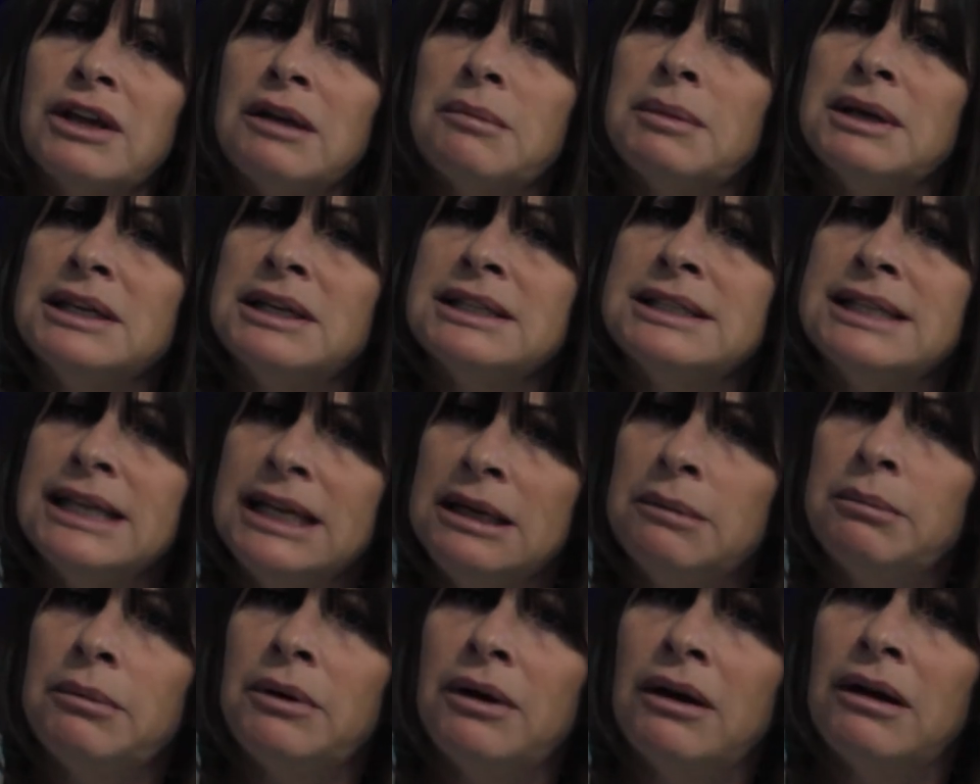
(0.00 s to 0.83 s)
think a bit
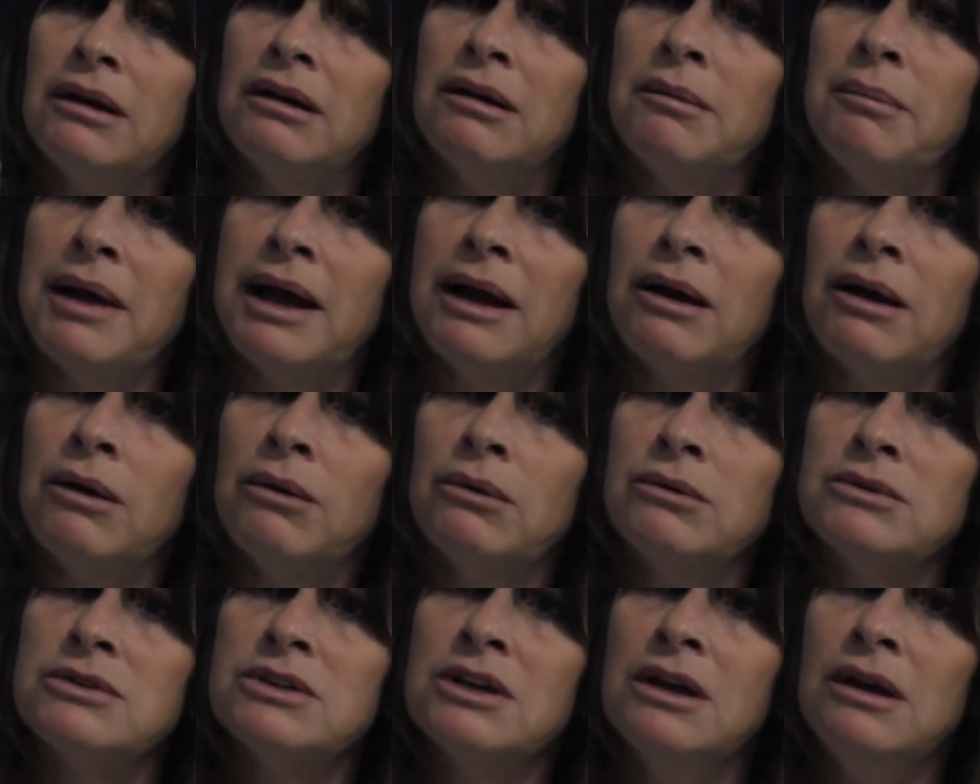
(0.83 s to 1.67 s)
deeper
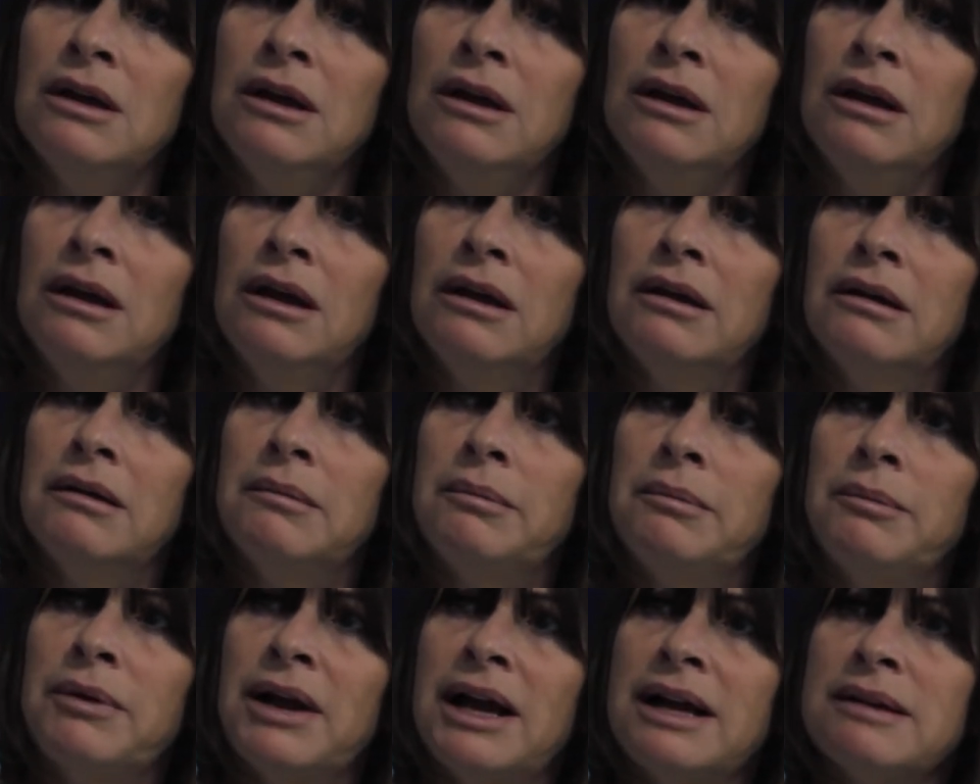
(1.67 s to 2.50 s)
about
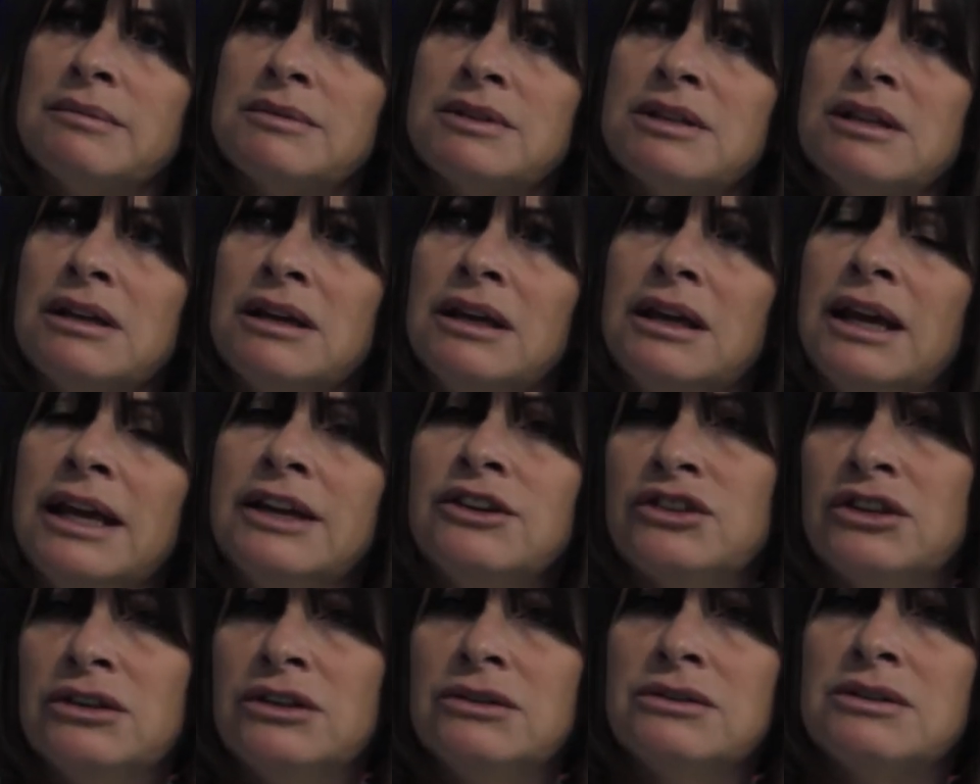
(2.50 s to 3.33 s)
perhaps the
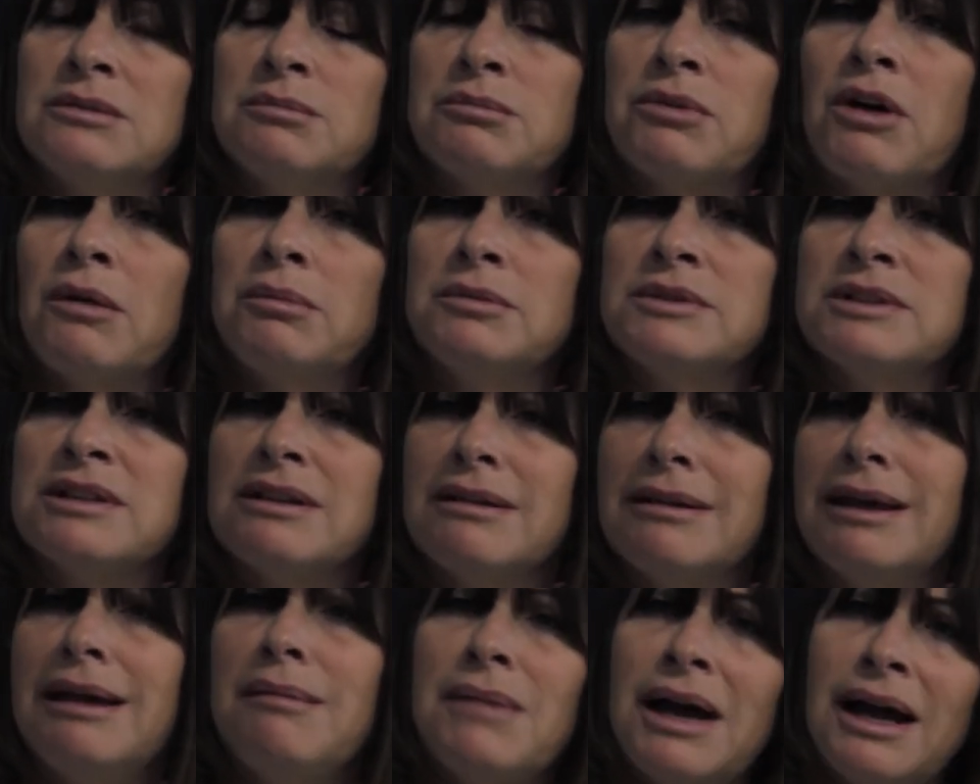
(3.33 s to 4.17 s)
issues and problems
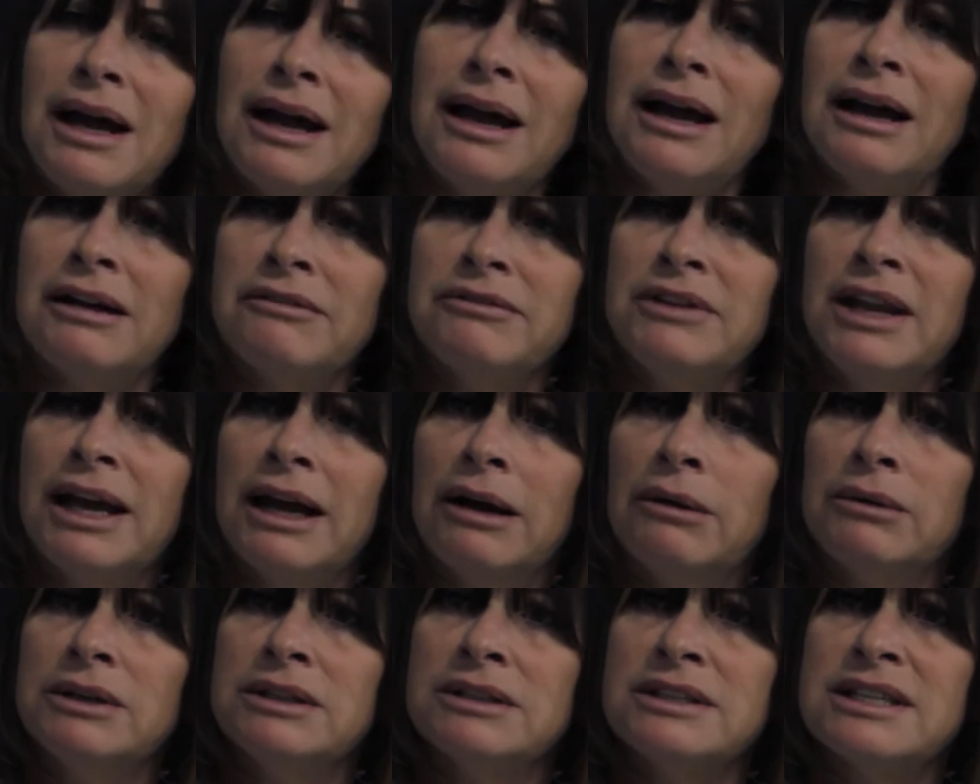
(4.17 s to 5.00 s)
that they might have
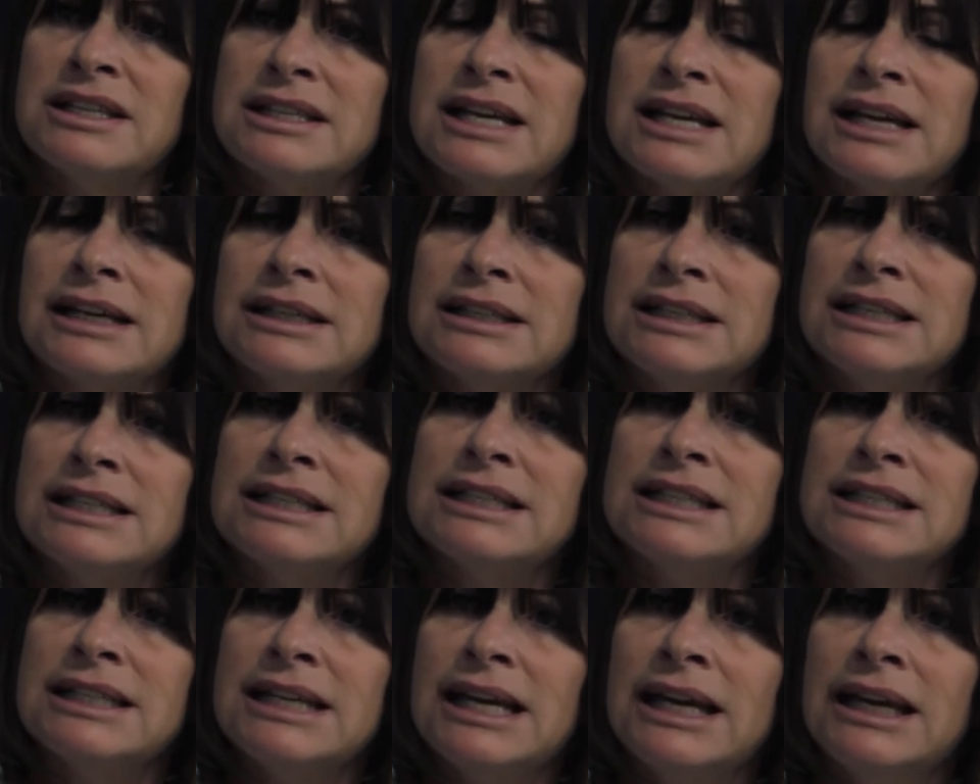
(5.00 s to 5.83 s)
now in society
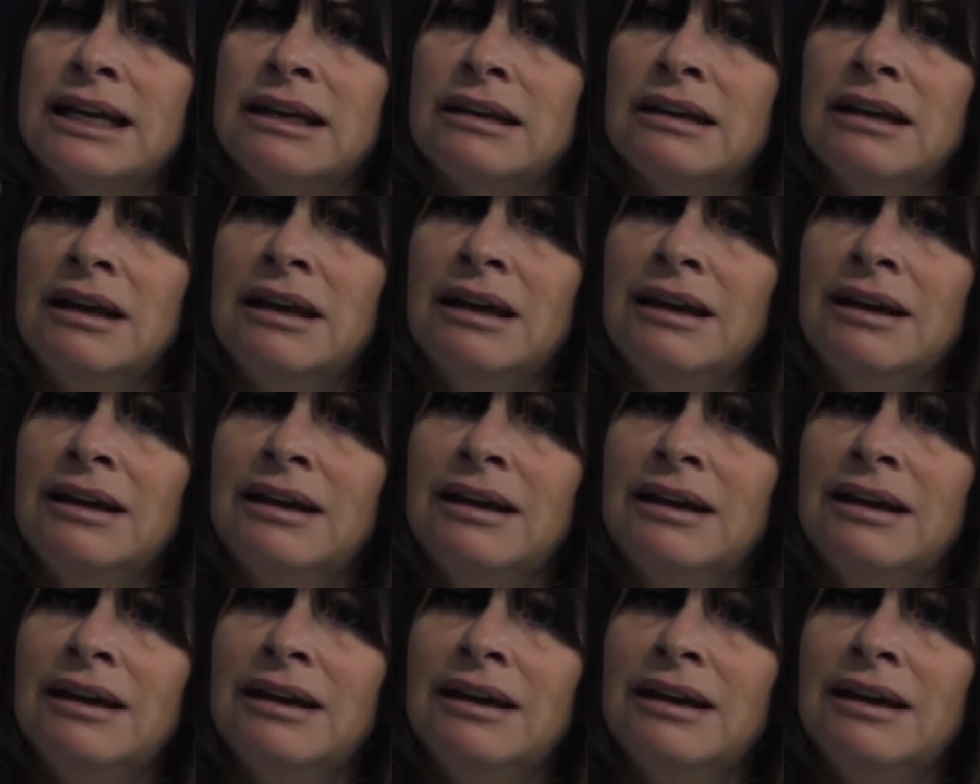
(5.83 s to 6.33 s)
today,